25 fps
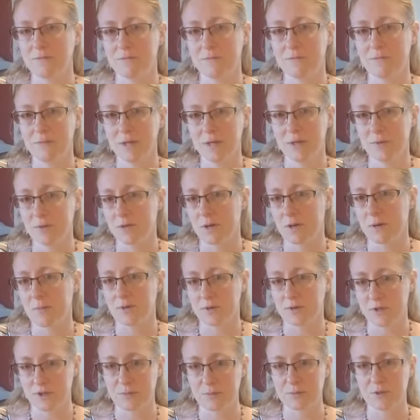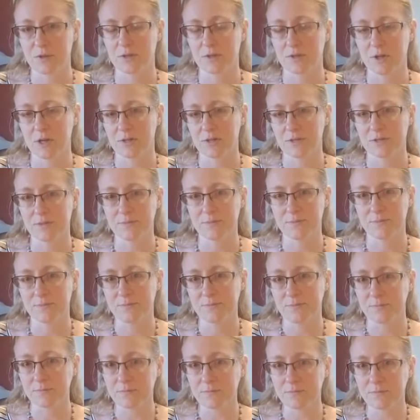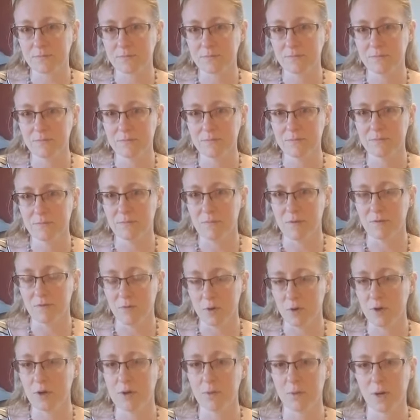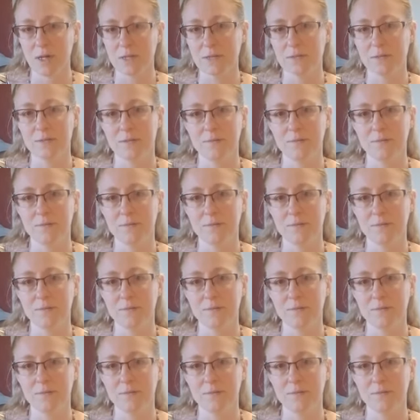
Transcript: he was on prescription drugs. Before he was.